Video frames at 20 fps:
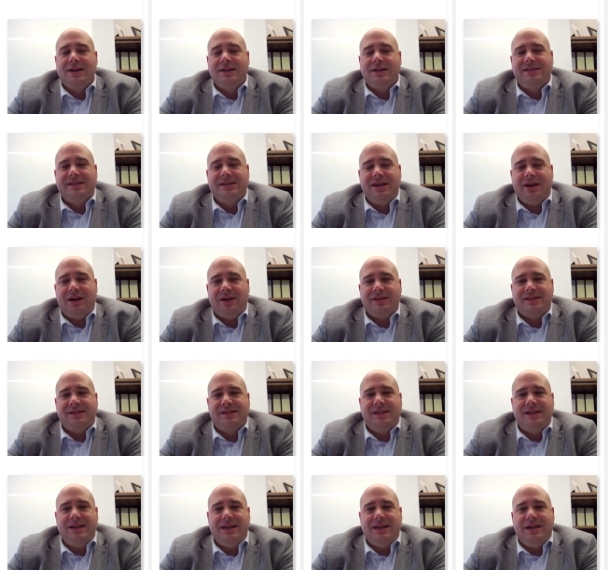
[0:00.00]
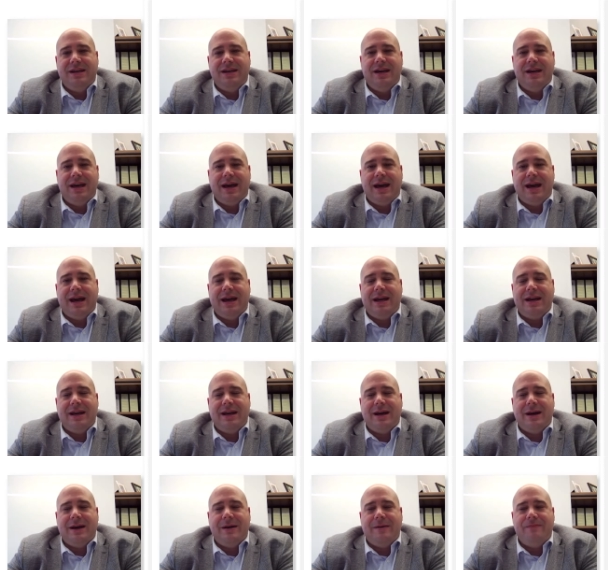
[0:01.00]
CRCE,
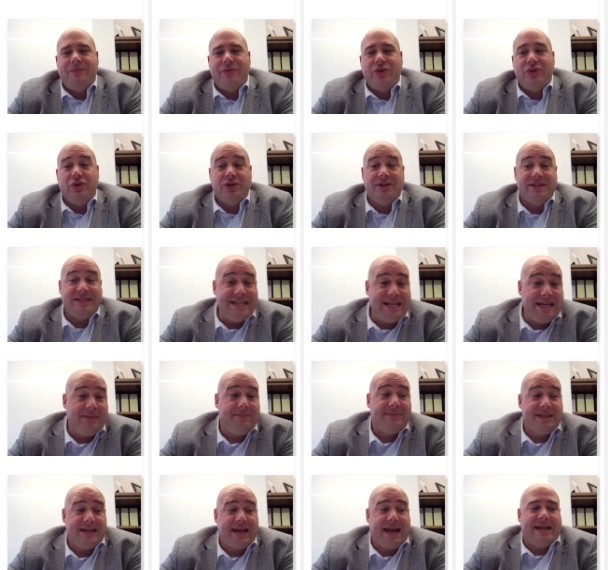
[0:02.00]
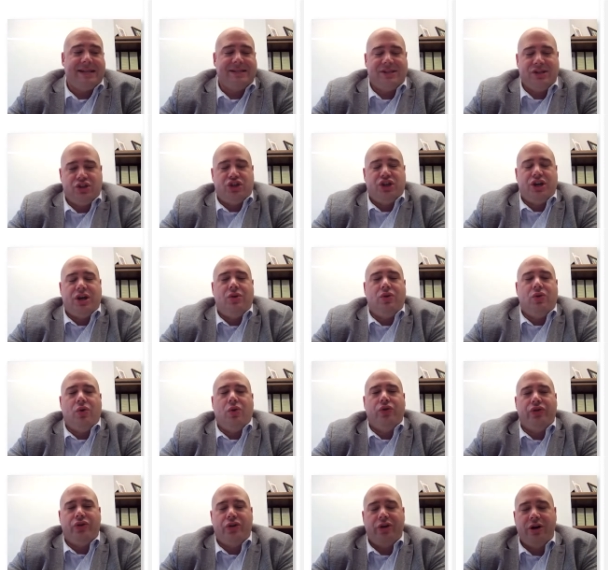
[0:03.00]
and you're deemed as the
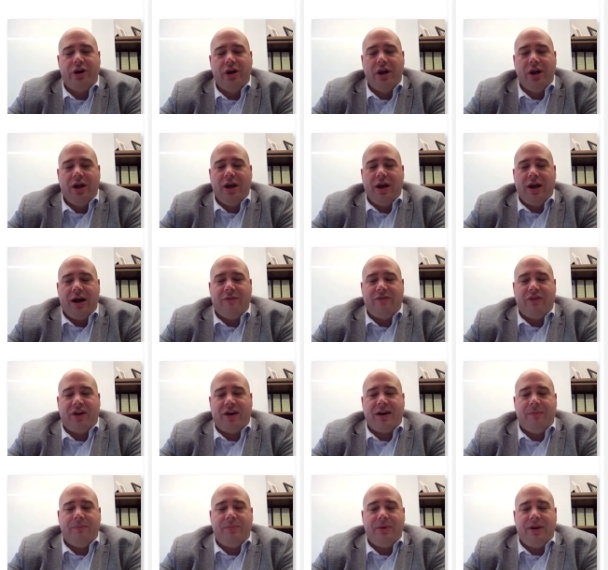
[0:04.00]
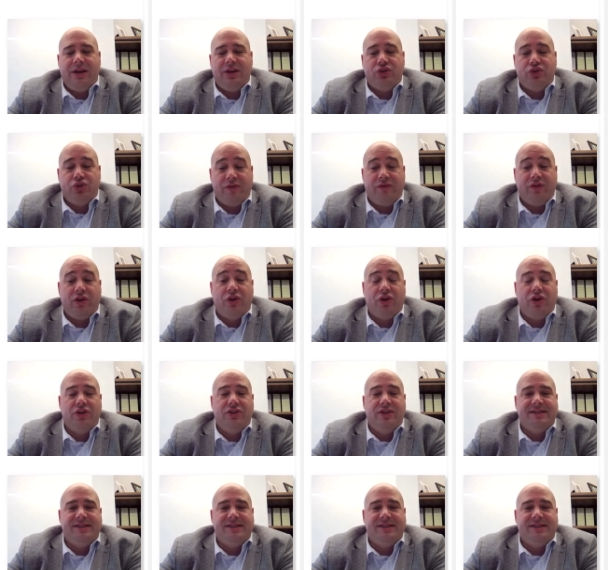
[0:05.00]
shareholder of the company to have incurred the